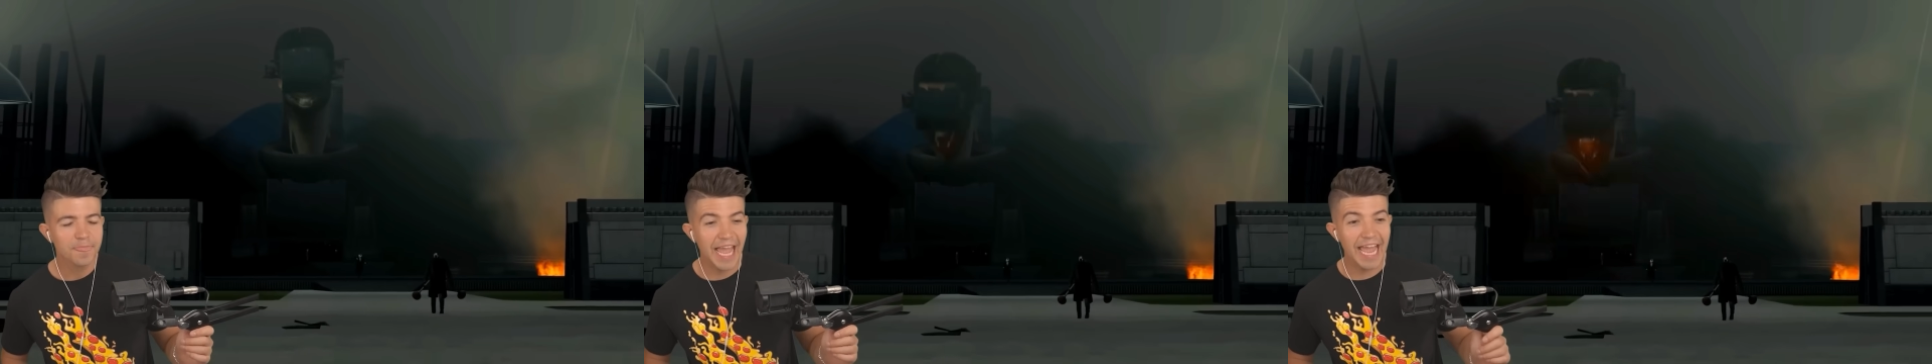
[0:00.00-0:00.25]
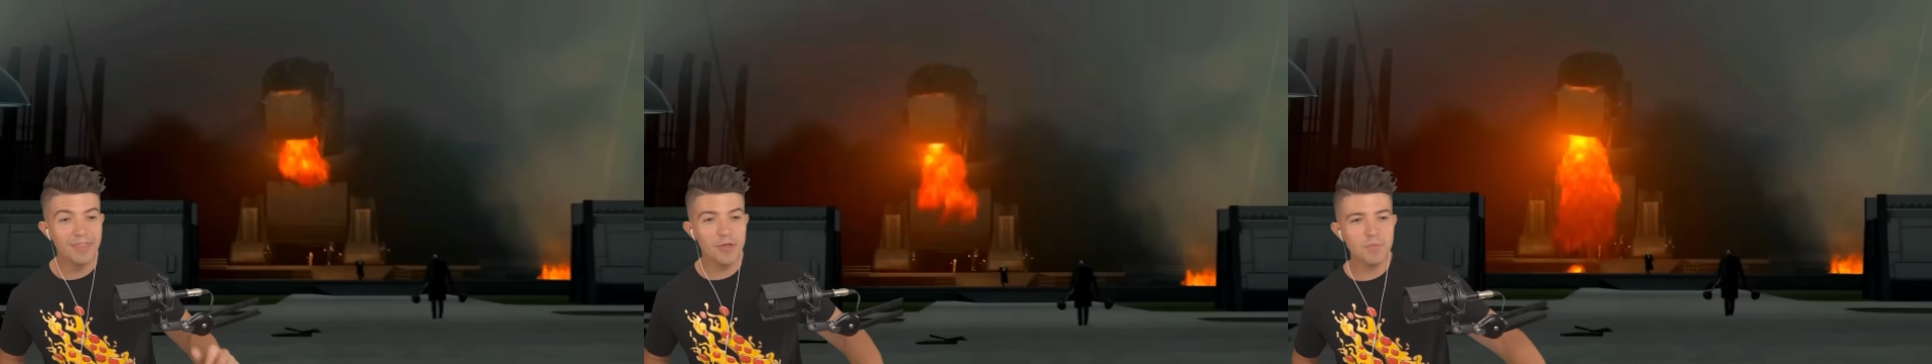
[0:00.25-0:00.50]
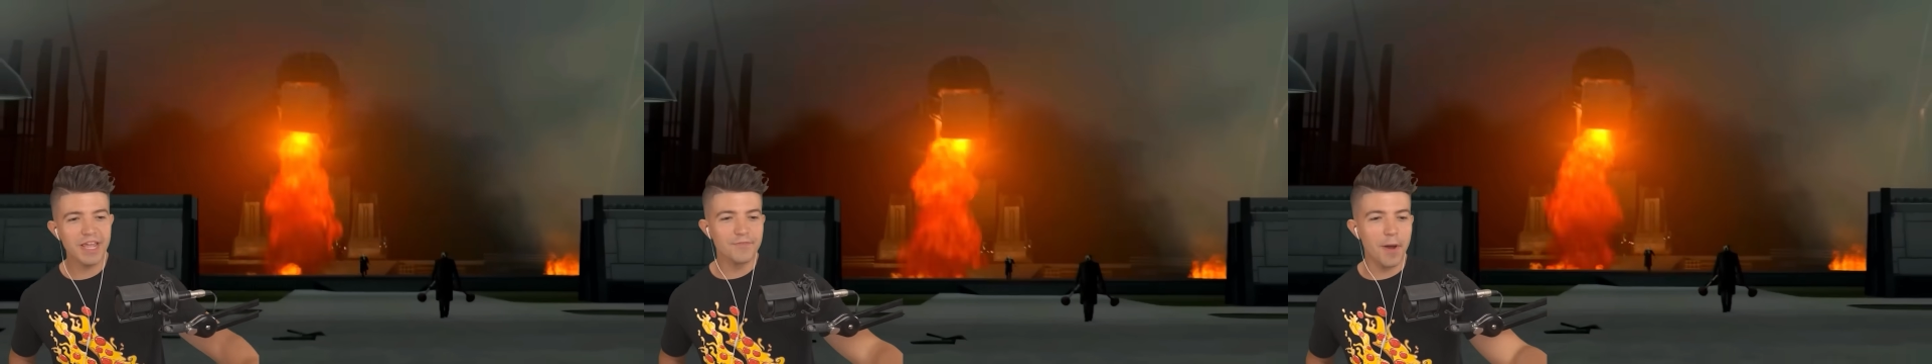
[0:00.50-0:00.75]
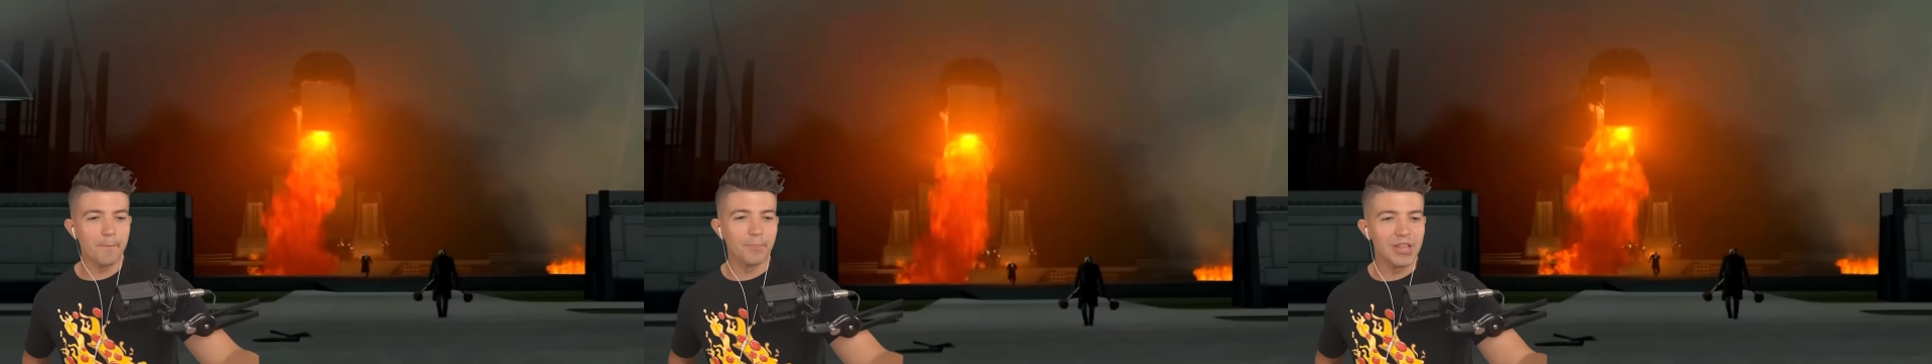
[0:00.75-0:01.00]
And then we
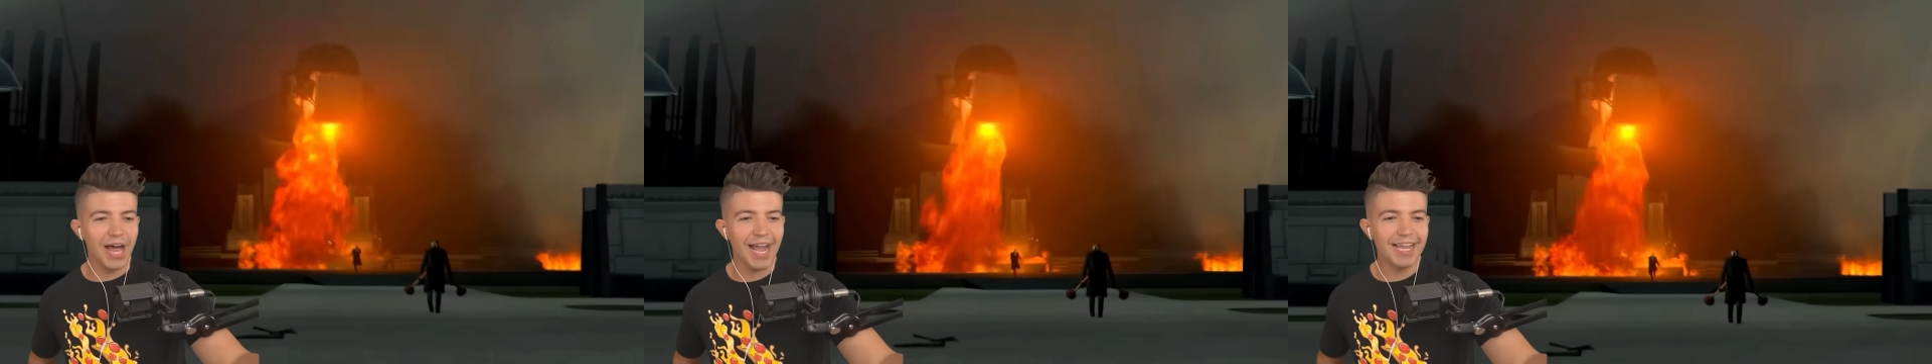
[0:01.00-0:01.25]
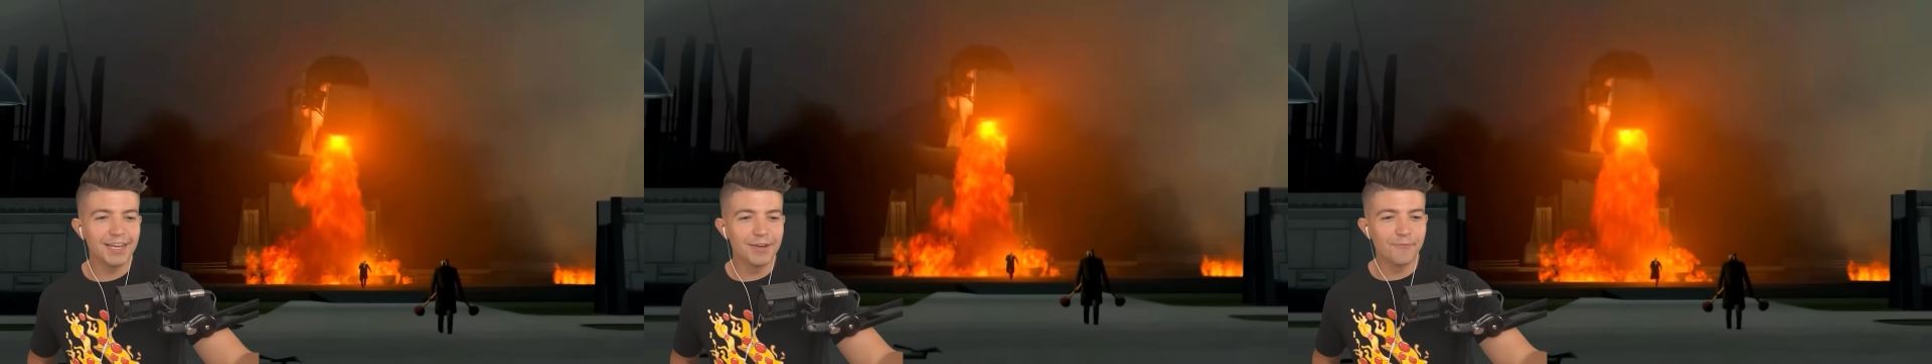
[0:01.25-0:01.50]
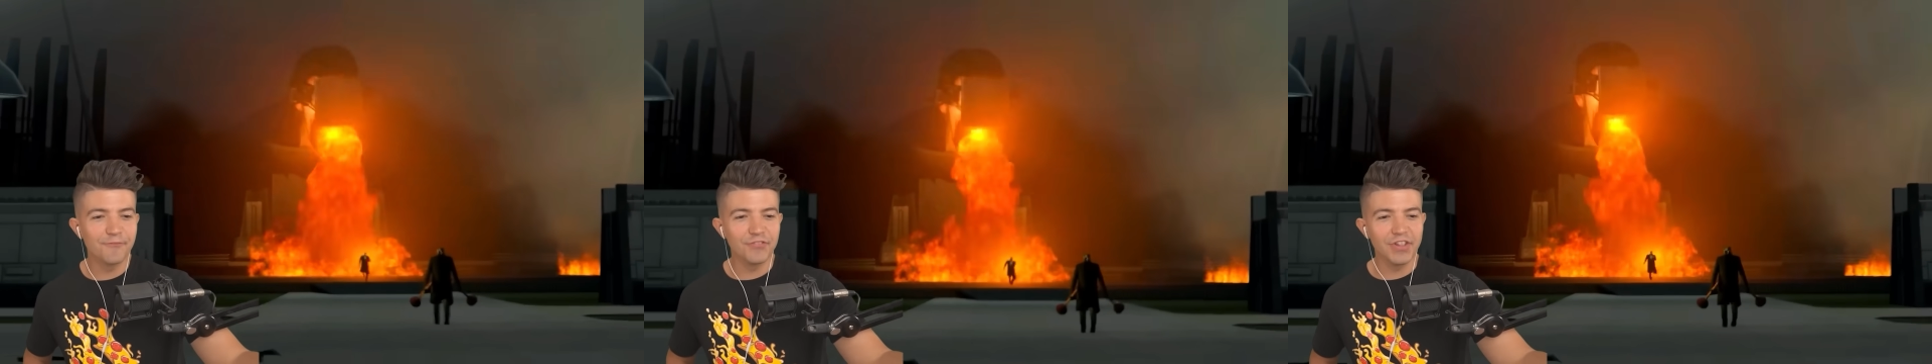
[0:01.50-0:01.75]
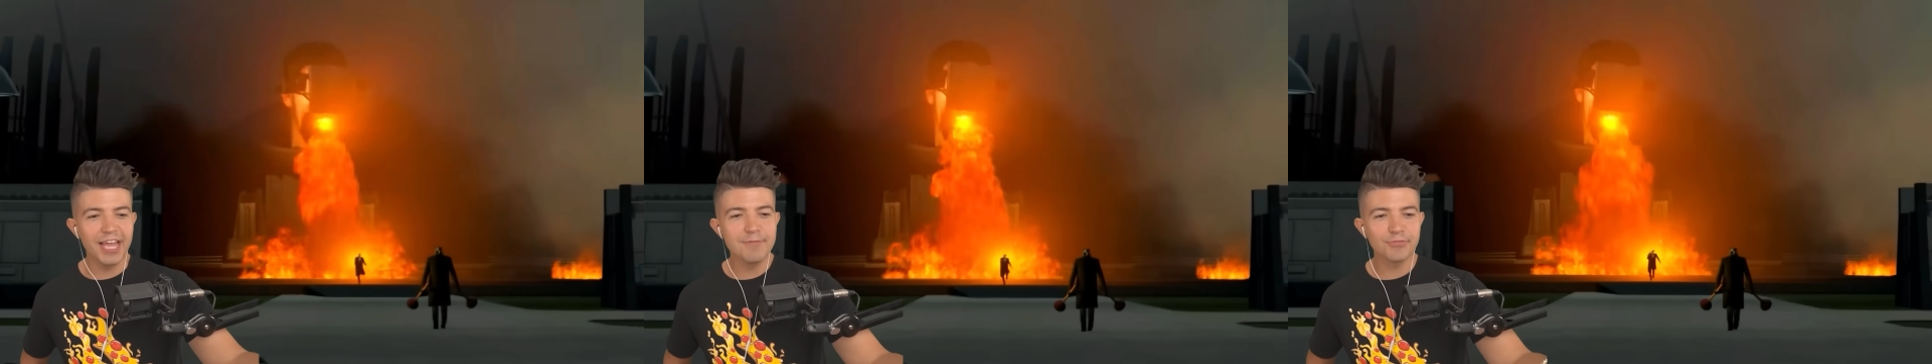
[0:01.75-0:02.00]
have a blind
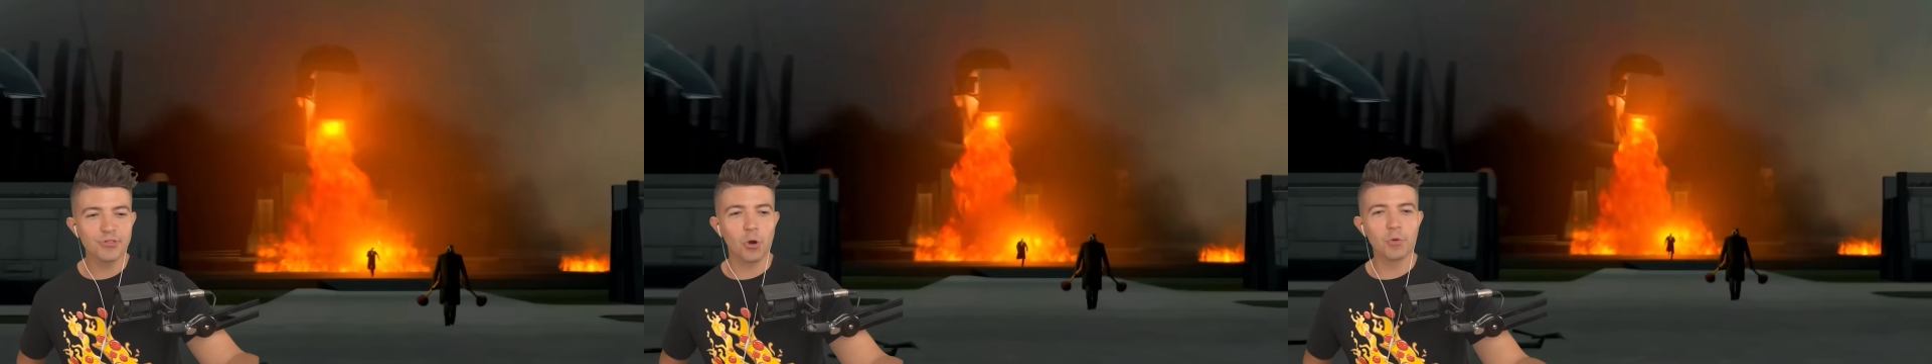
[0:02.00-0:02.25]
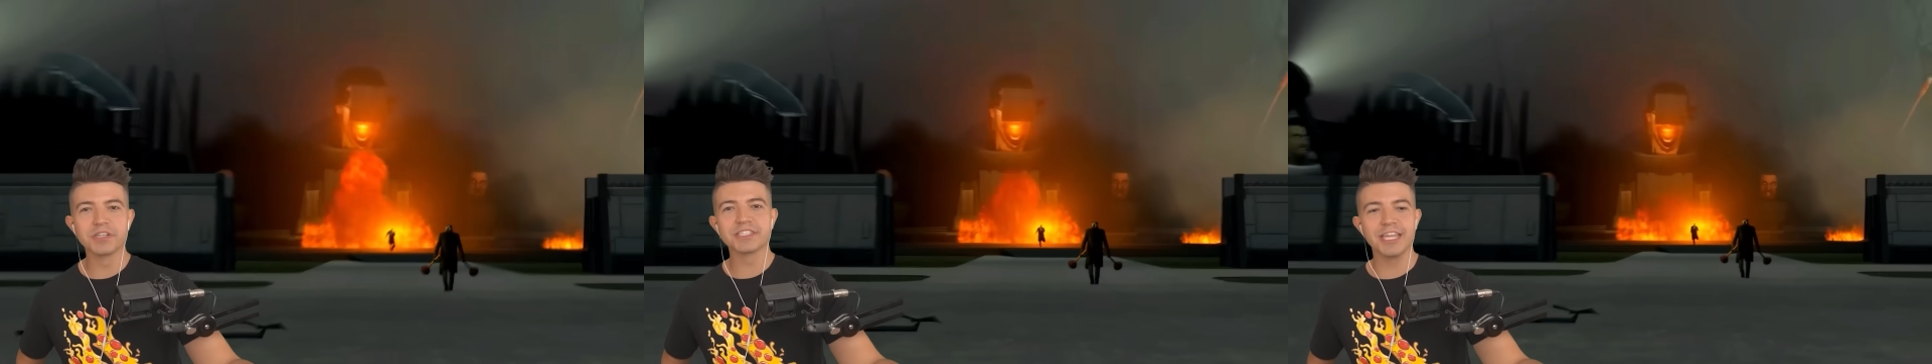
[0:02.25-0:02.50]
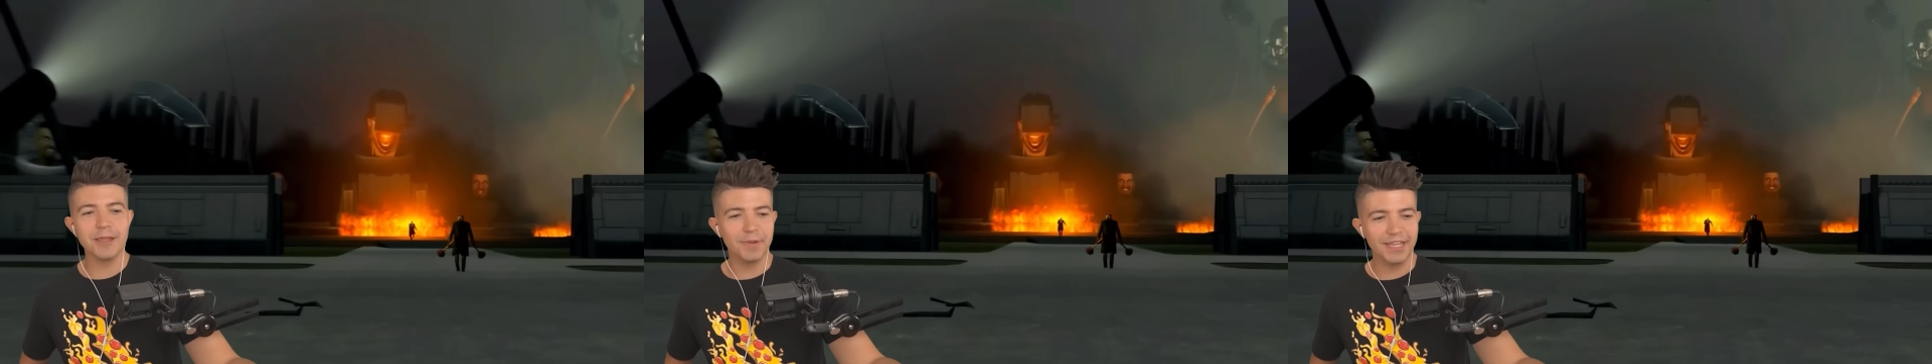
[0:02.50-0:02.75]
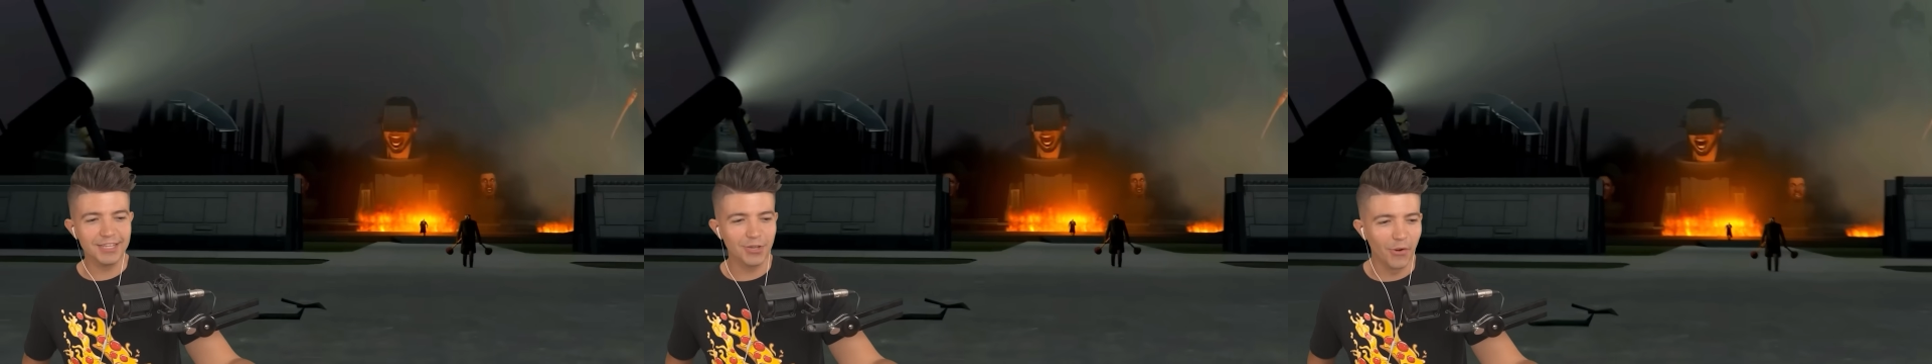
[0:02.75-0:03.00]
flamethrower
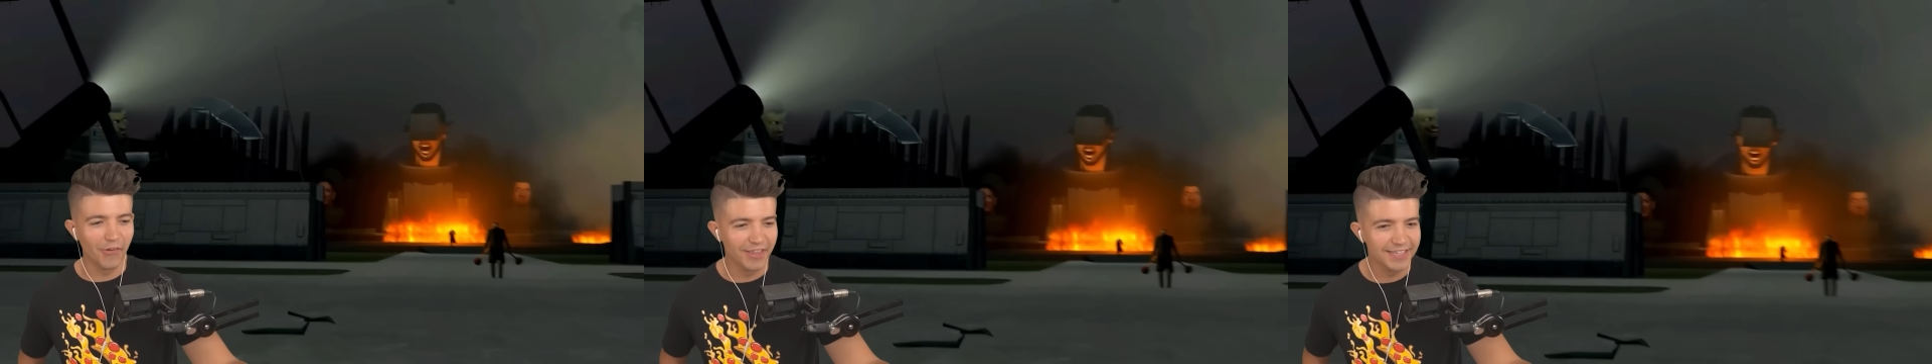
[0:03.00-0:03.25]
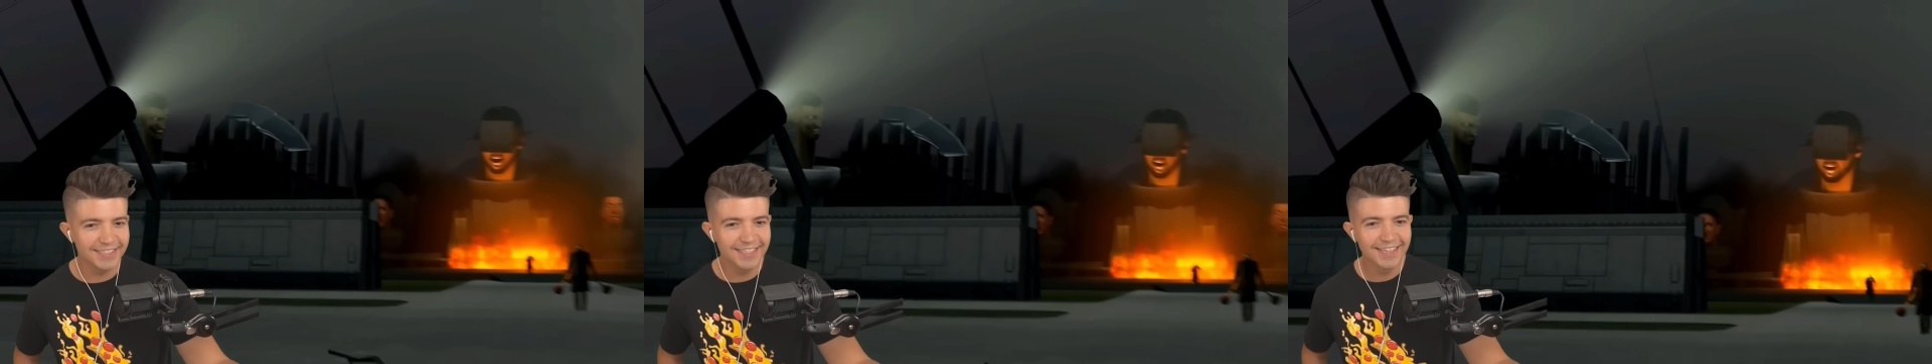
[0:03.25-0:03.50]
Skibidi toilet.